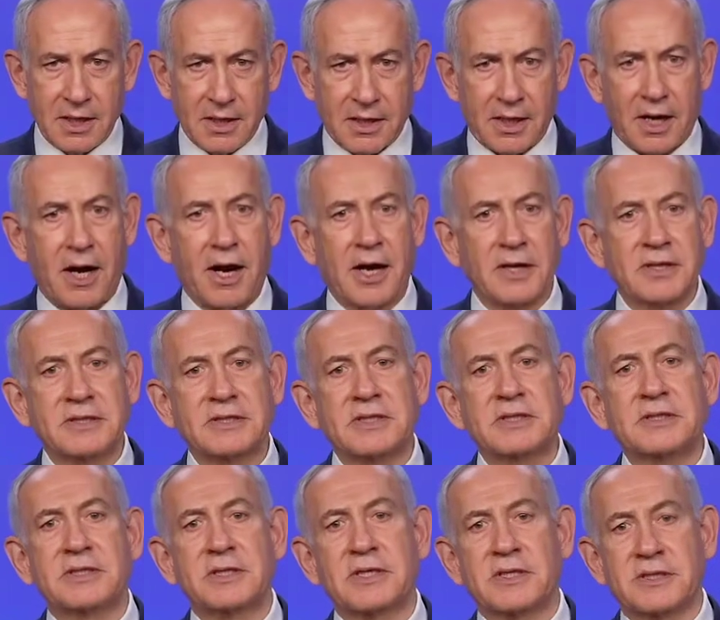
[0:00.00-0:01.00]
The hardest
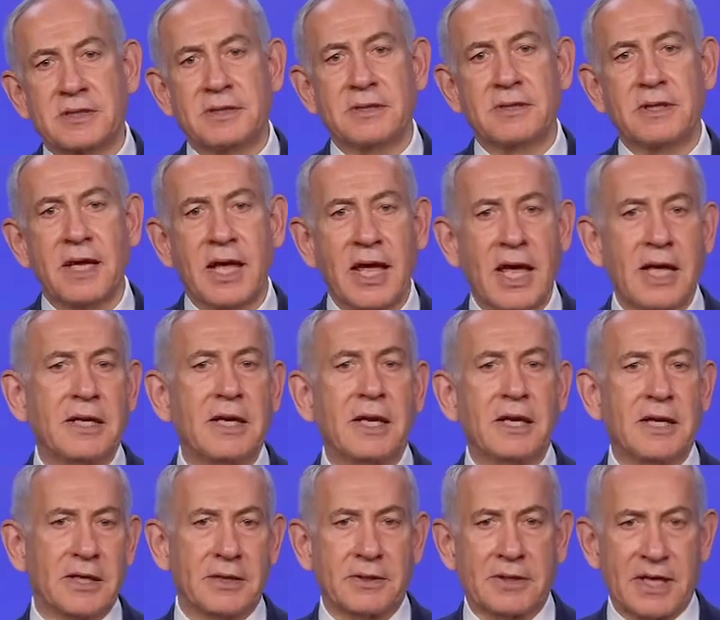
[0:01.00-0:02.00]
decision any
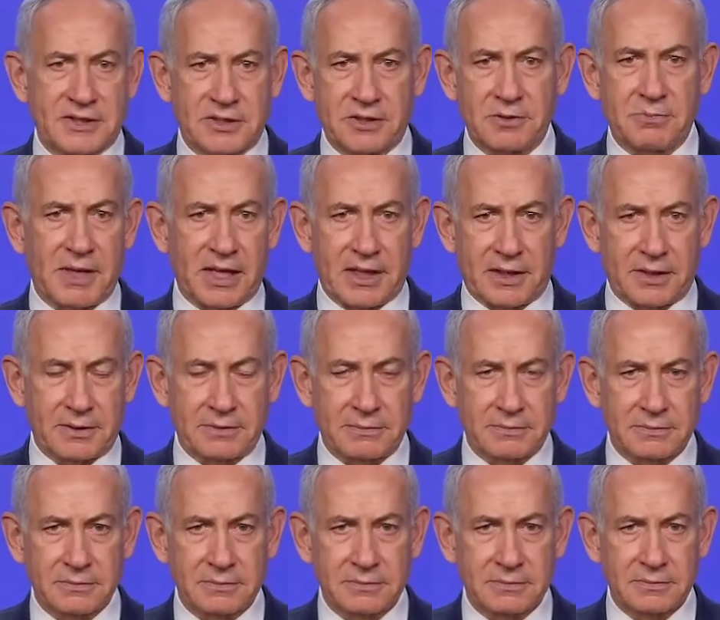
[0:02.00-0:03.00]
leader has to make
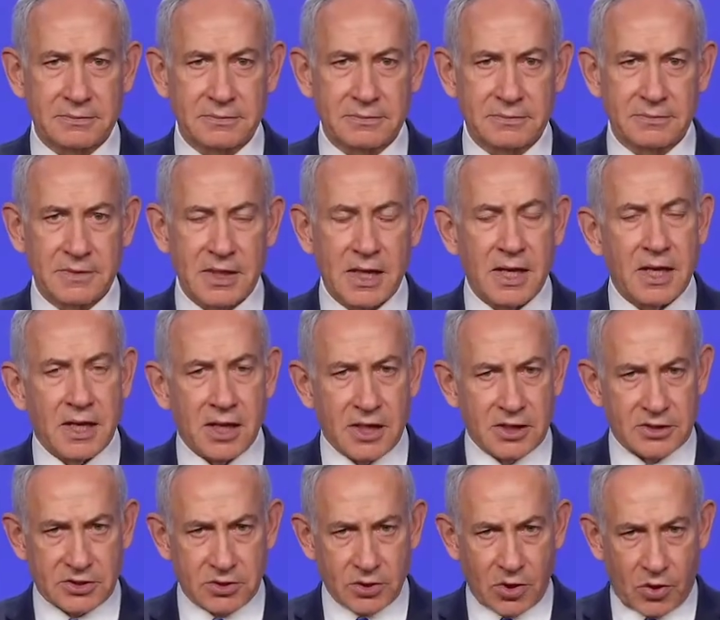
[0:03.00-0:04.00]

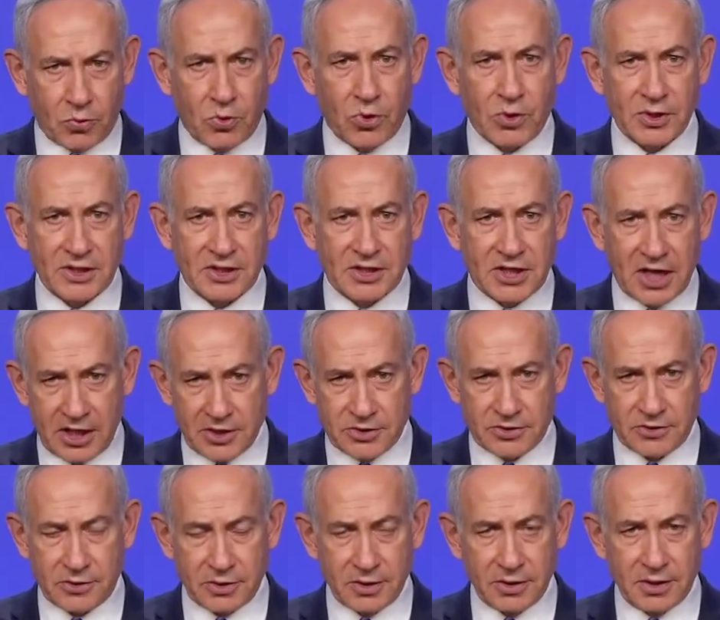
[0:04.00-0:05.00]
is to thwart a
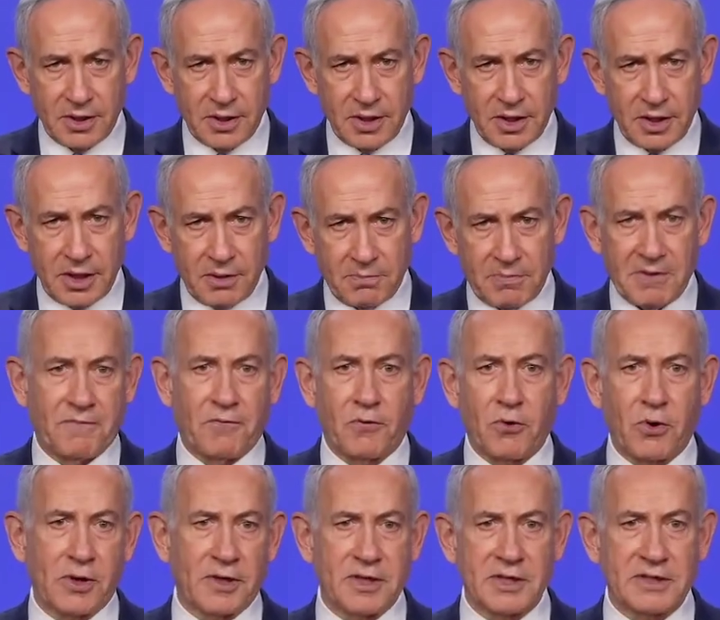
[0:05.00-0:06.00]
danger
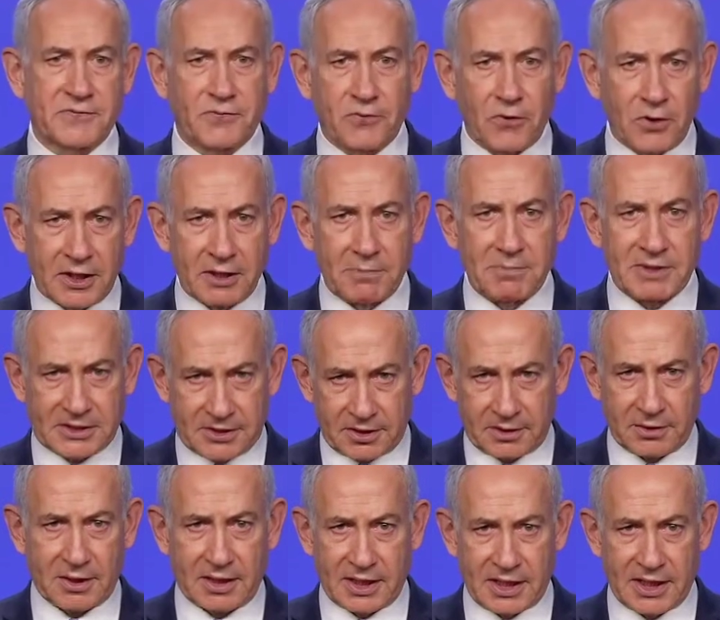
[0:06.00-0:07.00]
before it is fully
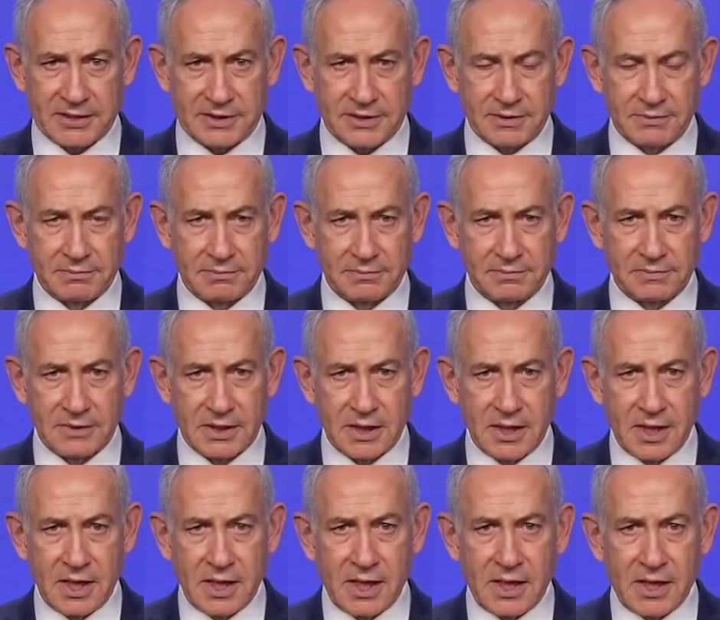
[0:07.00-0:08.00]
materialized.
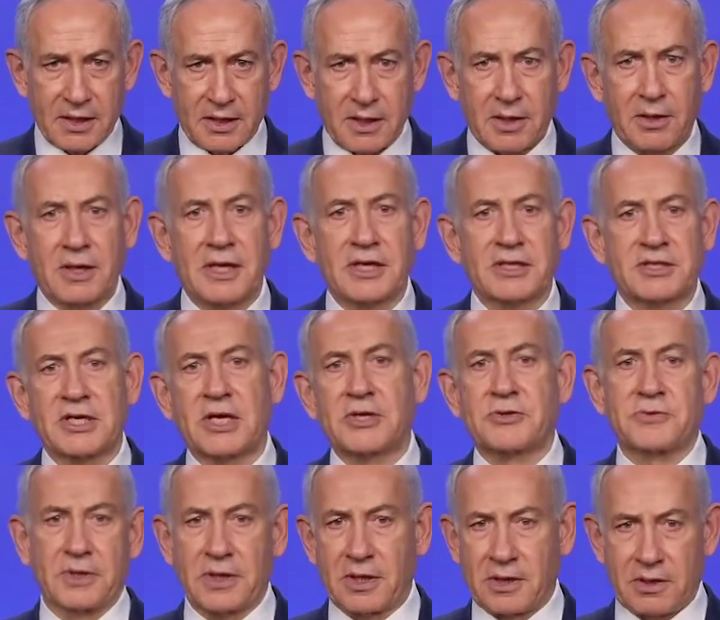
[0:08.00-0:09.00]
Nearly a
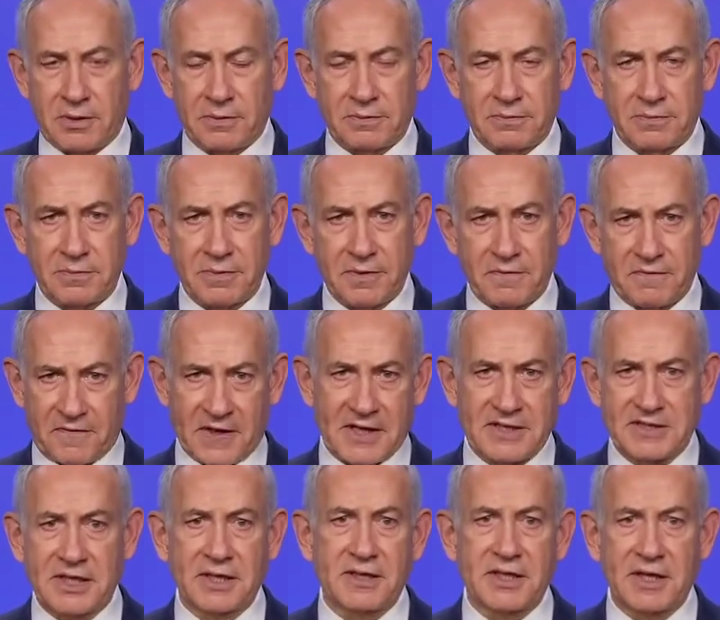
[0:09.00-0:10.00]
century ago,
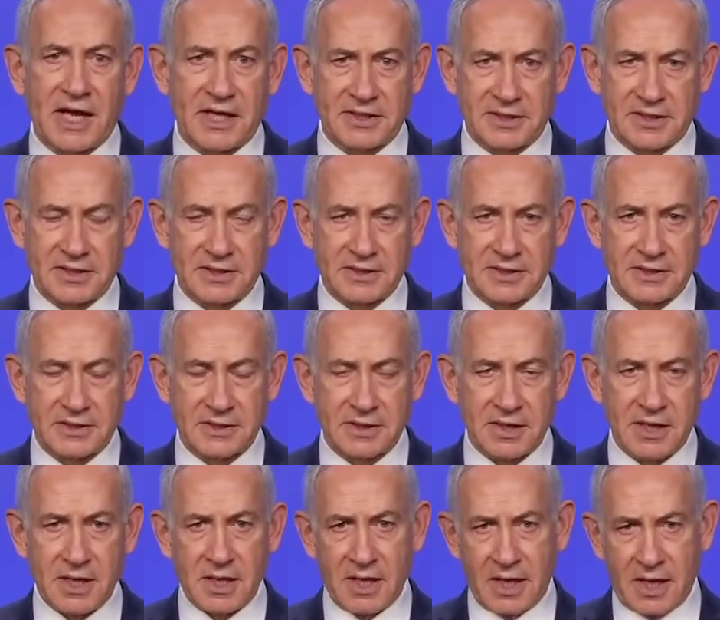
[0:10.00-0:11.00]
facing the Nazis,
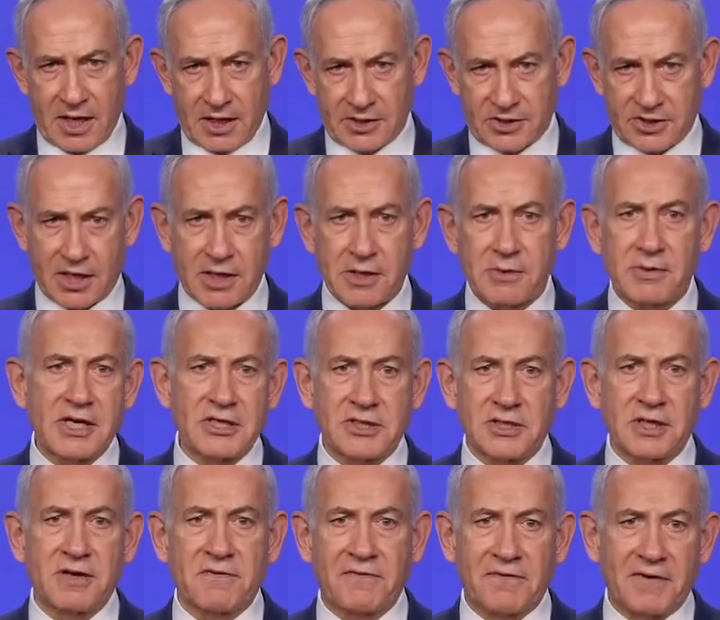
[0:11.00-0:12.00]
a
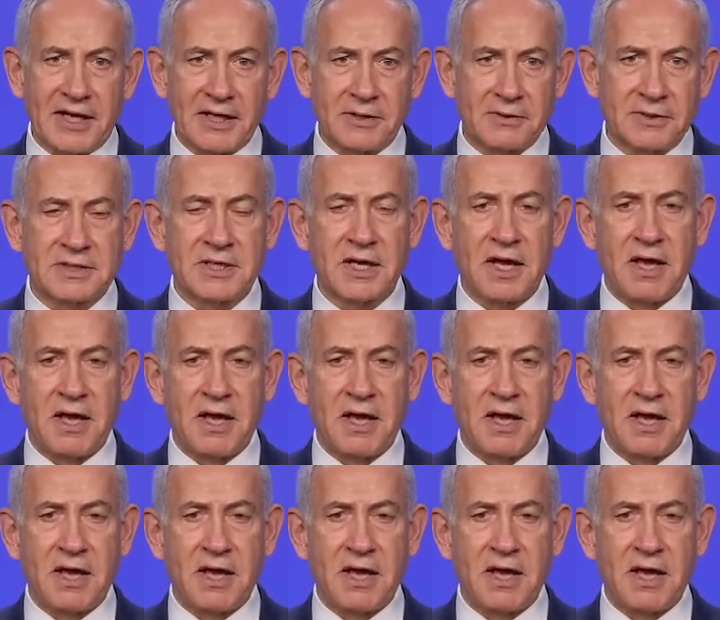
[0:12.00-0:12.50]
generation of leaders